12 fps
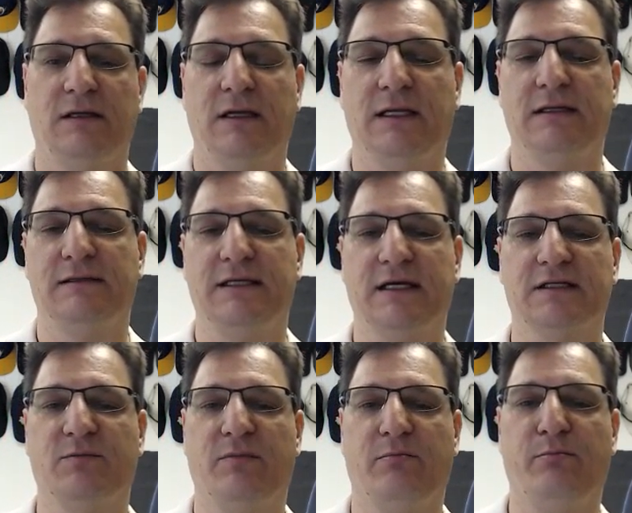in the
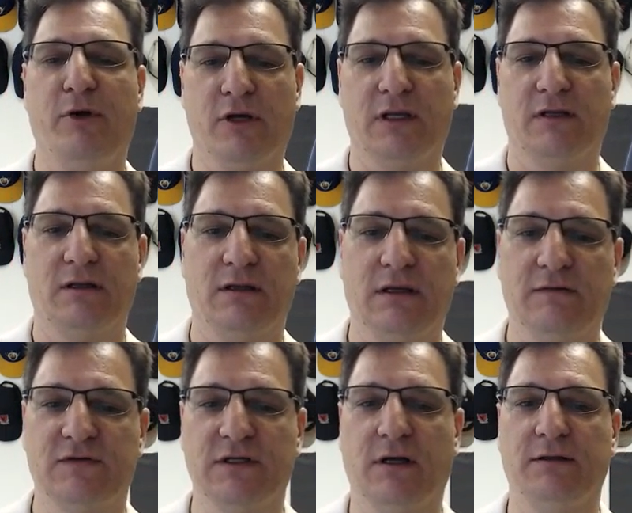textbook? If
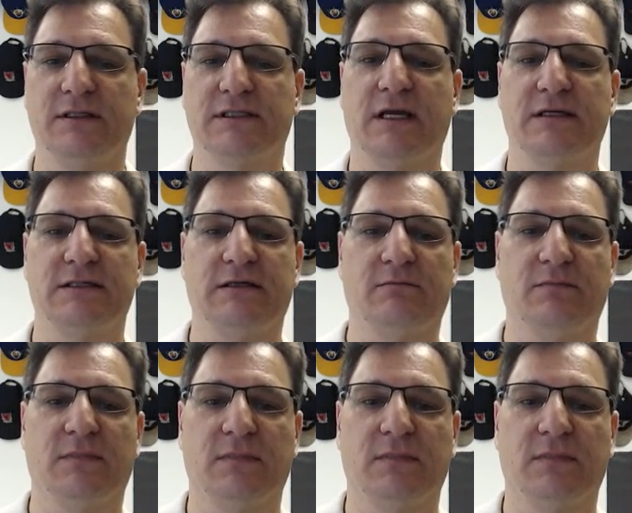so, discuss them.